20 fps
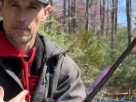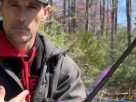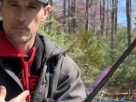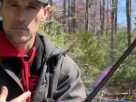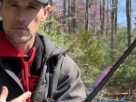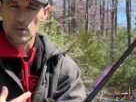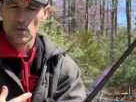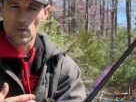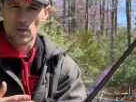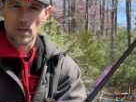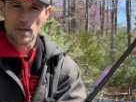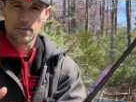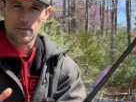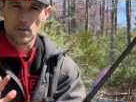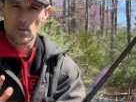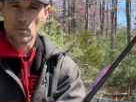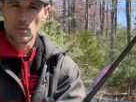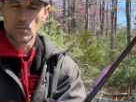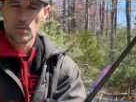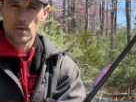
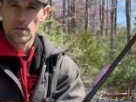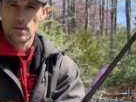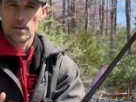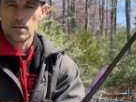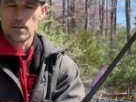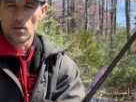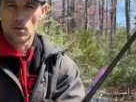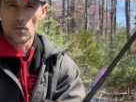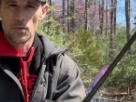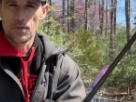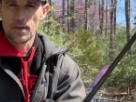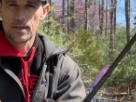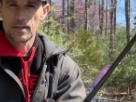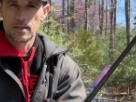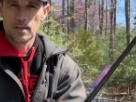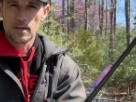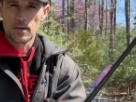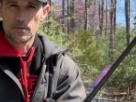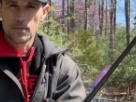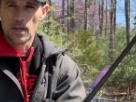So don't think
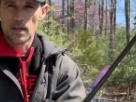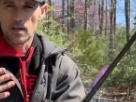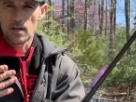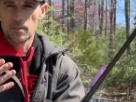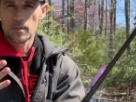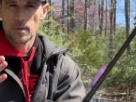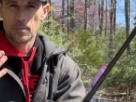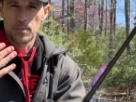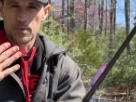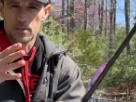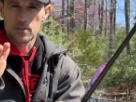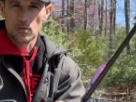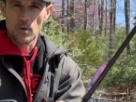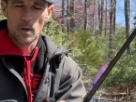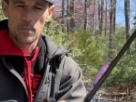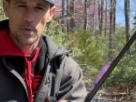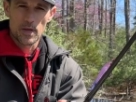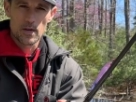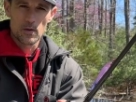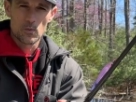that if they come up and
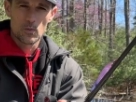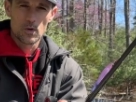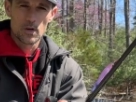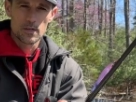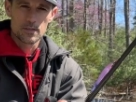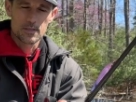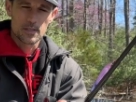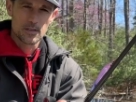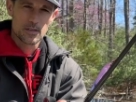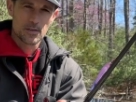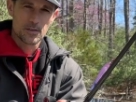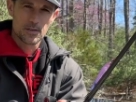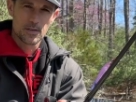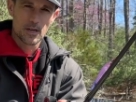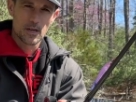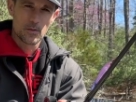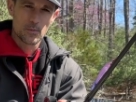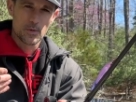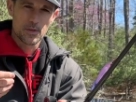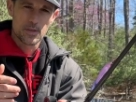swipe at it once that they're
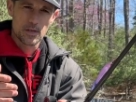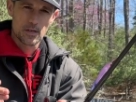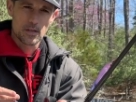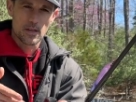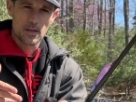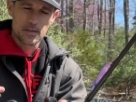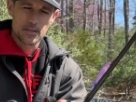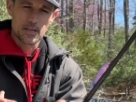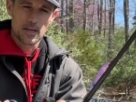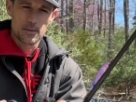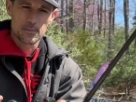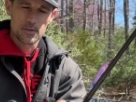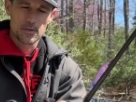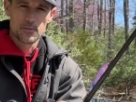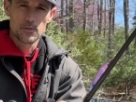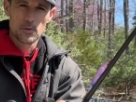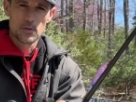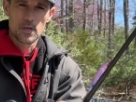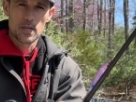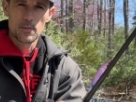done with it. A lot of times
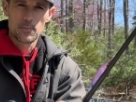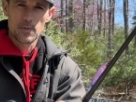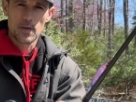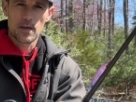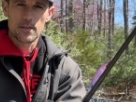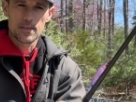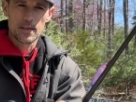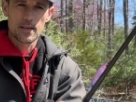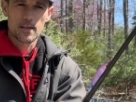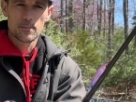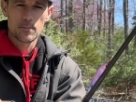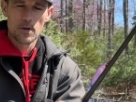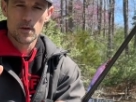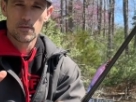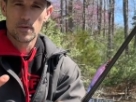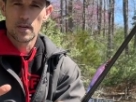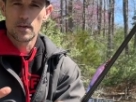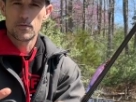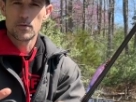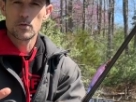if you keep that thing
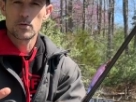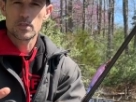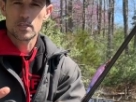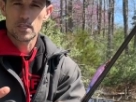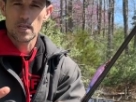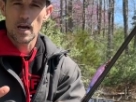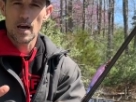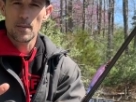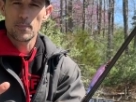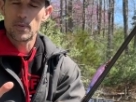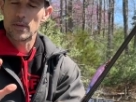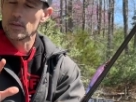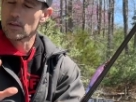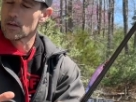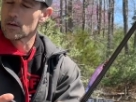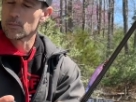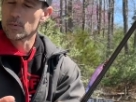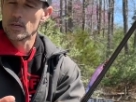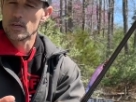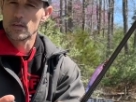moving, if you stop it,
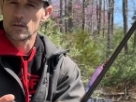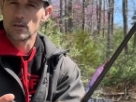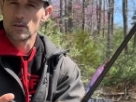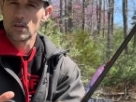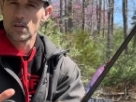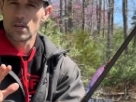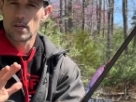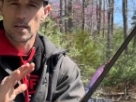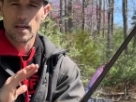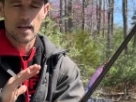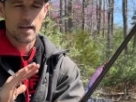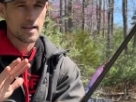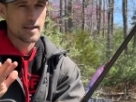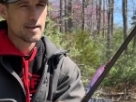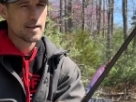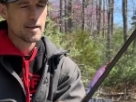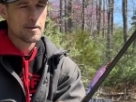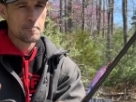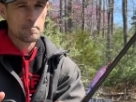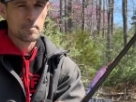let them get a good look at it,
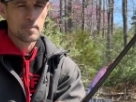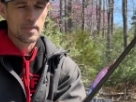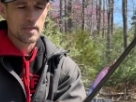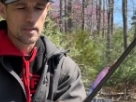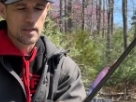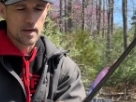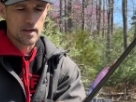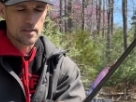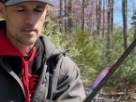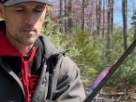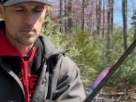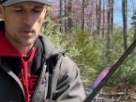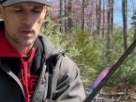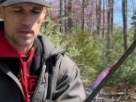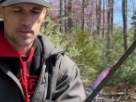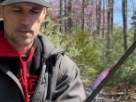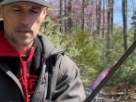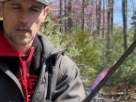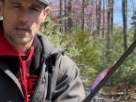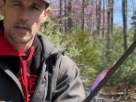not as
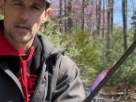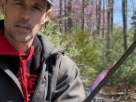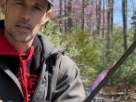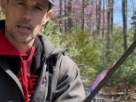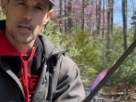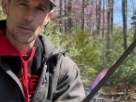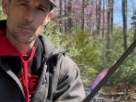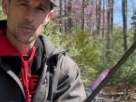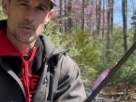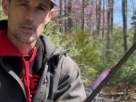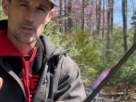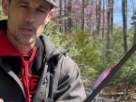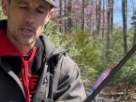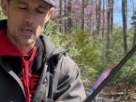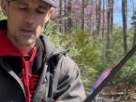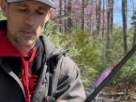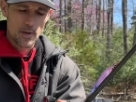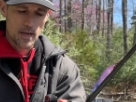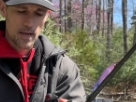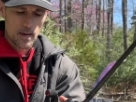much.
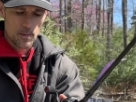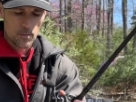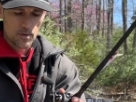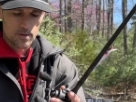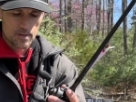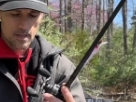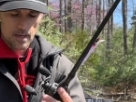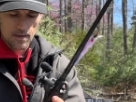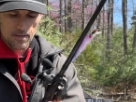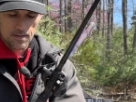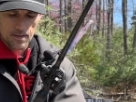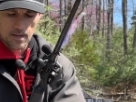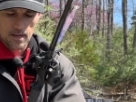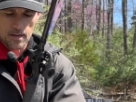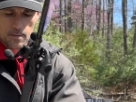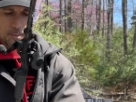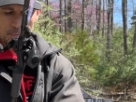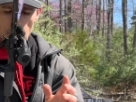Keep hammering that thing.